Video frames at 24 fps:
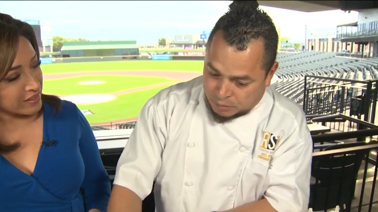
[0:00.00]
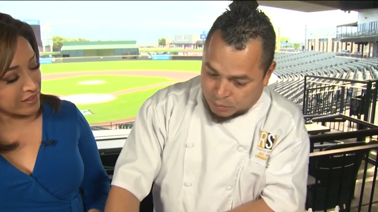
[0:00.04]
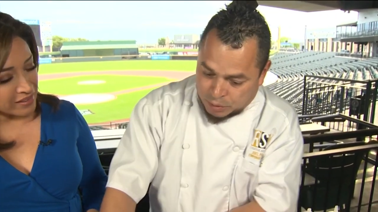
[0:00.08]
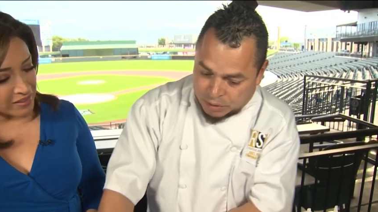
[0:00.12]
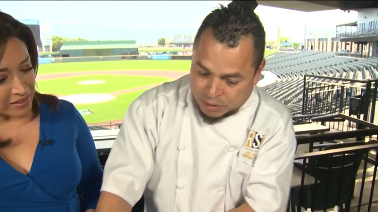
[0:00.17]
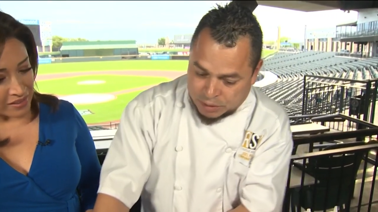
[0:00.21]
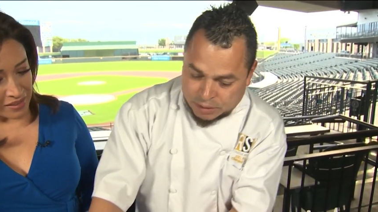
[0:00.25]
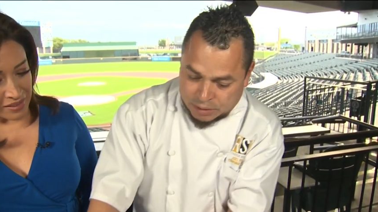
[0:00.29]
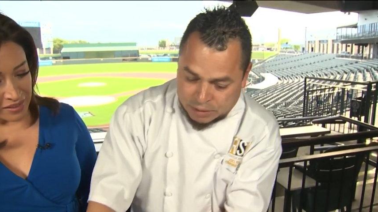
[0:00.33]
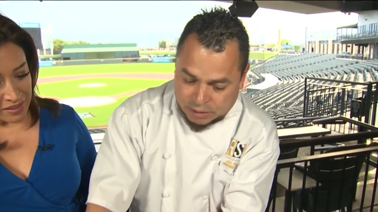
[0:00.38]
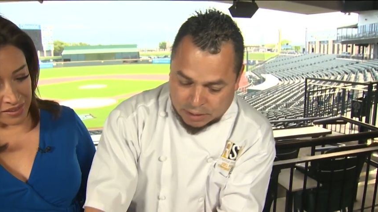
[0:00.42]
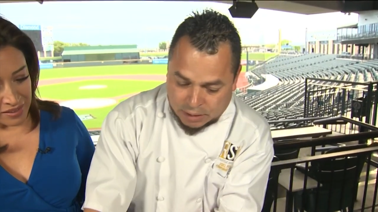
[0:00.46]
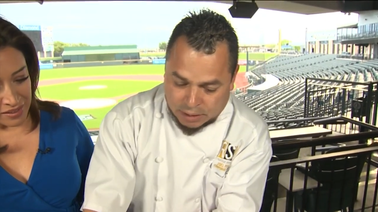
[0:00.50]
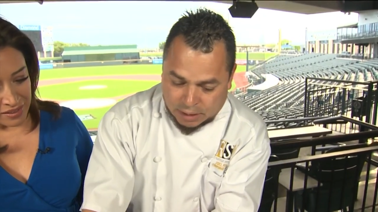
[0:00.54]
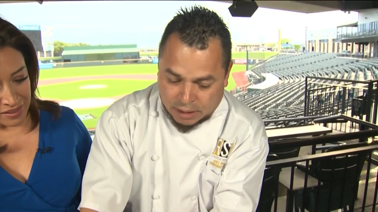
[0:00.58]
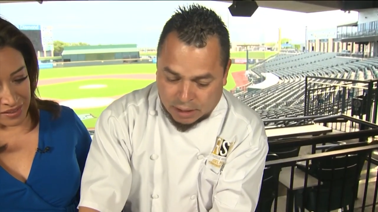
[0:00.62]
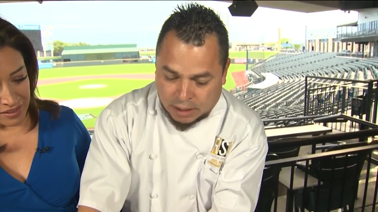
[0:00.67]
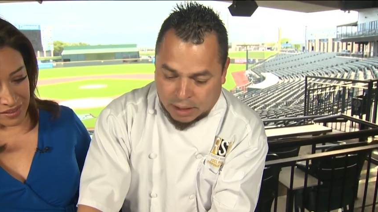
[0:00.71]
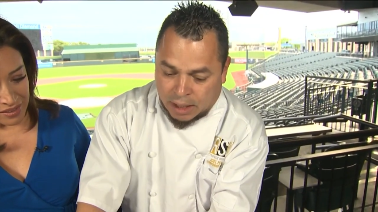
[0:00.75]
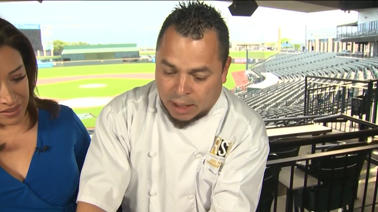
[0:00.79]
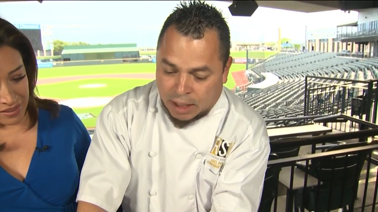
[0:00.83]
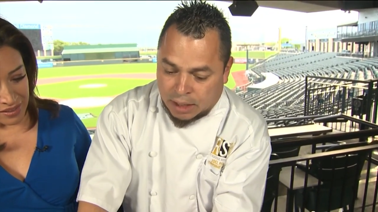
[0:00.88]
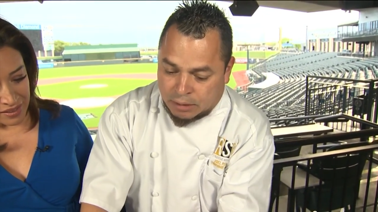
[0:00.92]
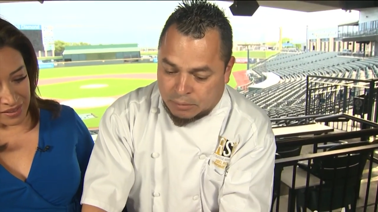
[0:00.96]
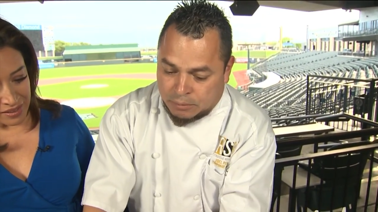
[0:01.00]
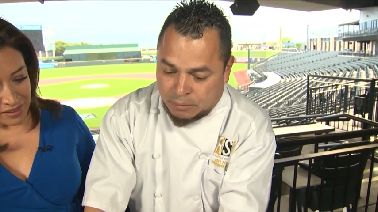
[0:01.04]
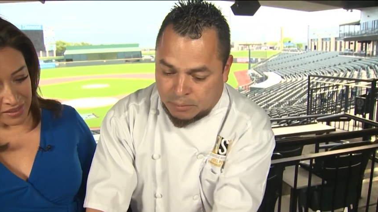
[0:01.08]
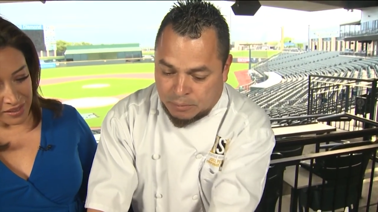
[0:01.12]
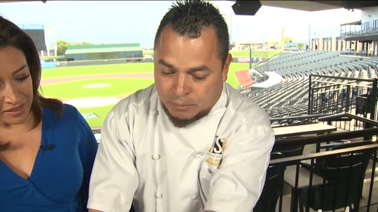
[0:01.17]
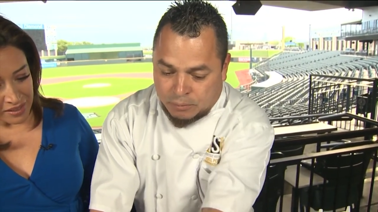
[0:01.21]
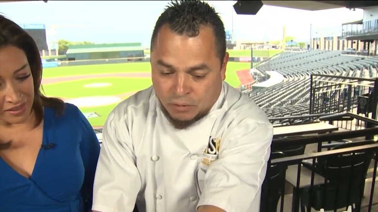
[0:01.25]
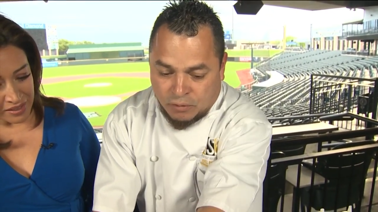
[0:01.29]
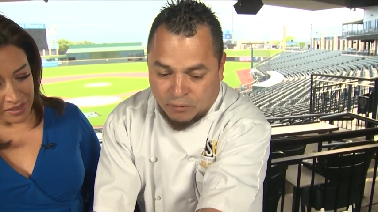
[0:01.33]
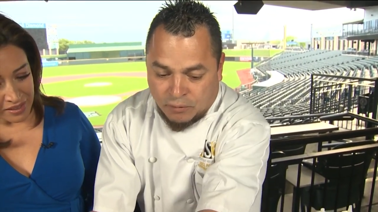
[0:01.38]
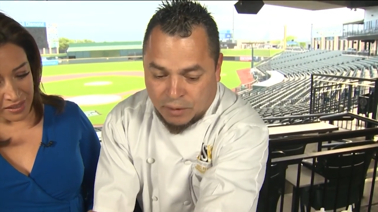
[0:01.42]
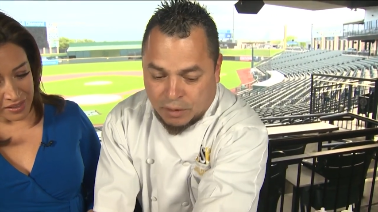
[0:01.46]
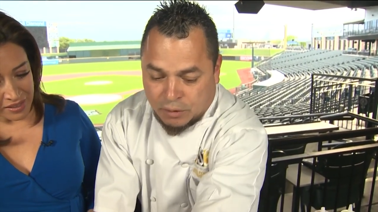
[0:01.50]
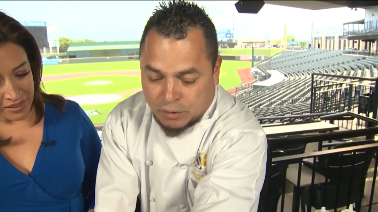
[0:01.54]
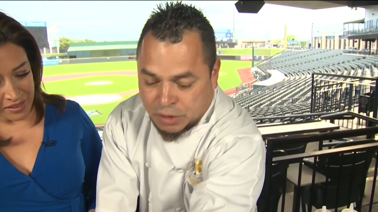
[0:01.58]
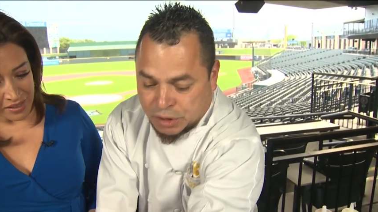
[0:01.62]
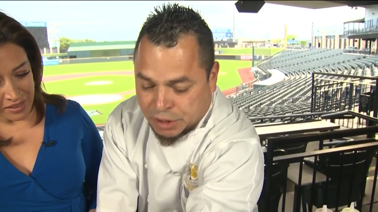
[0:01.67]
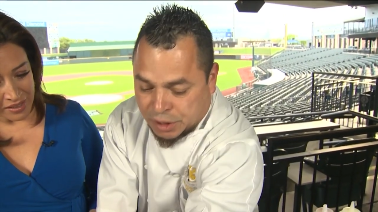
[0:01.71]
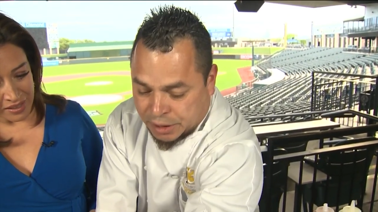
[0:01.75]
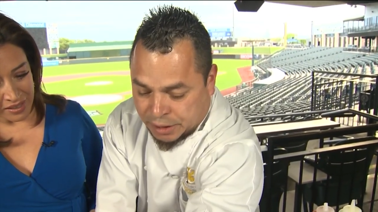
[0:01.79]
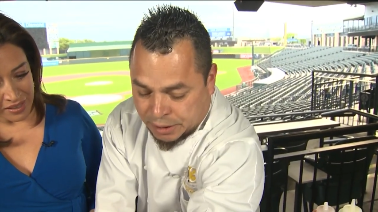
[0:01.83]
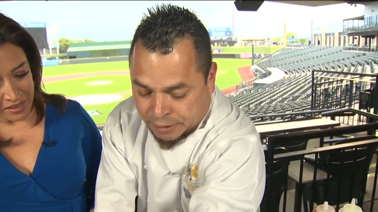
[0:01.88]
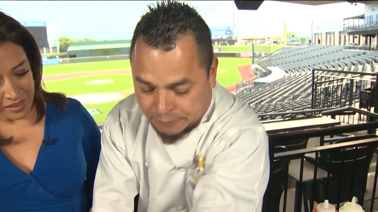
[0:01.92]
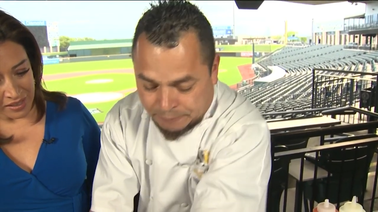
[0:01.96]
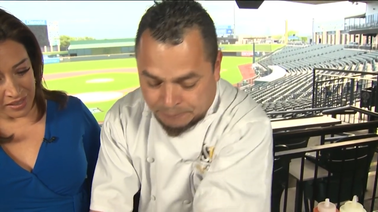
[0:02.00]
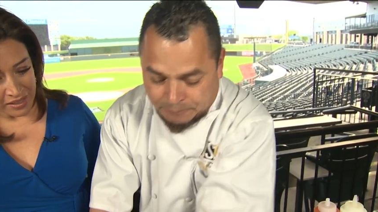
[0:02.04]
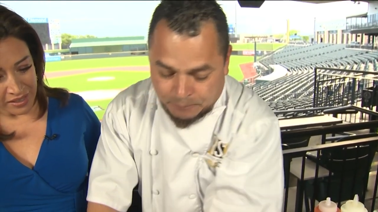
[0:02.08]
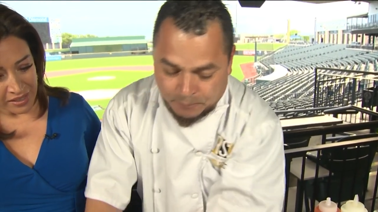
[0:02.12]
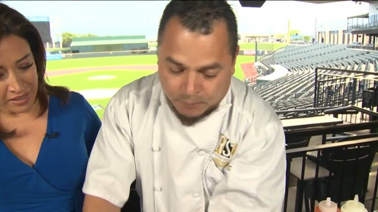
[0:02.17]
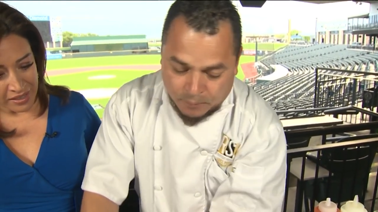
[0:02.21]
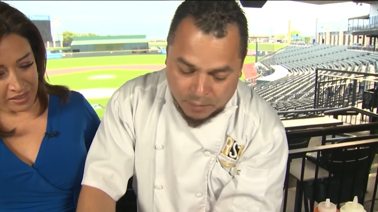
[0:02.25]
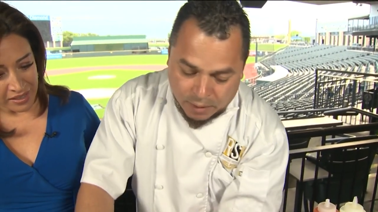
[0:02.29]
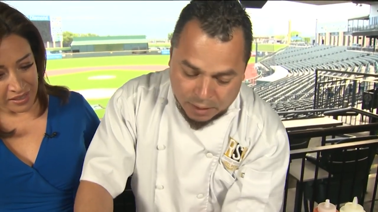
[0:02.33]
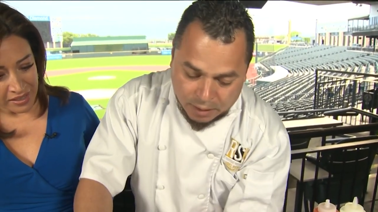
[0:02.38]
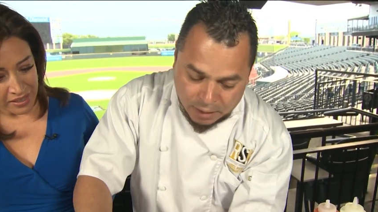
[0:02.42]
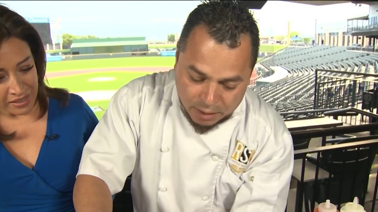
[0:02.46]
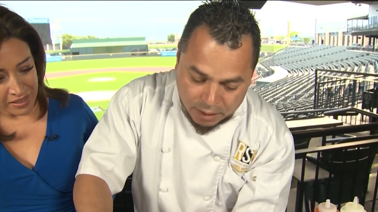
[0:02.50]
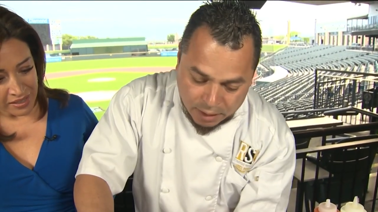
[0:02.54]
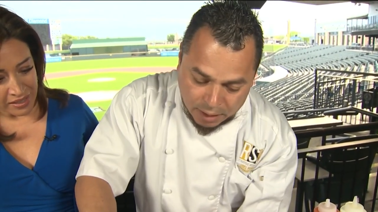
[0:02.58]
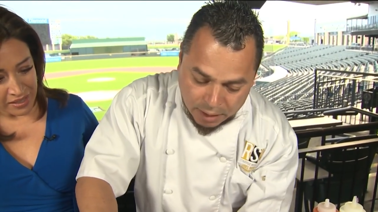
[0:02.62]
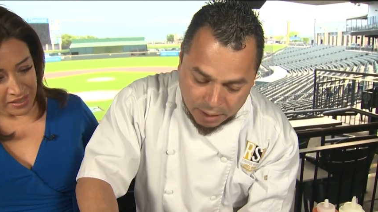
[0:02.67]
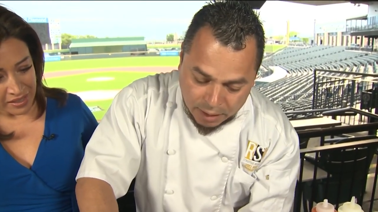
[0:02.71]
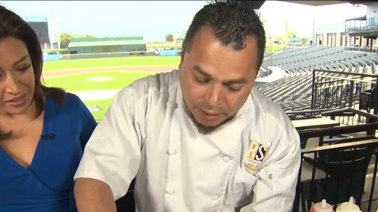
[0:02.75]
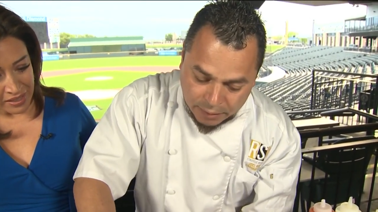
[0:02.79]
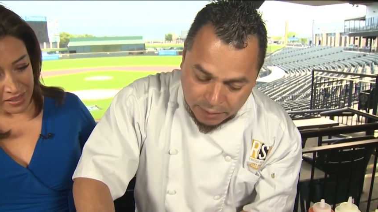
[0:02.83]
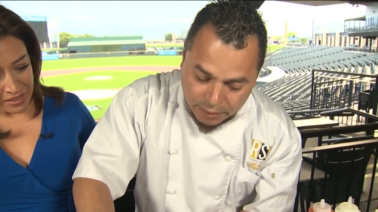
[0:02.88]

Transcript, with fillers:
Speaker 1: which is uh, hot buffalo chicken. Uh,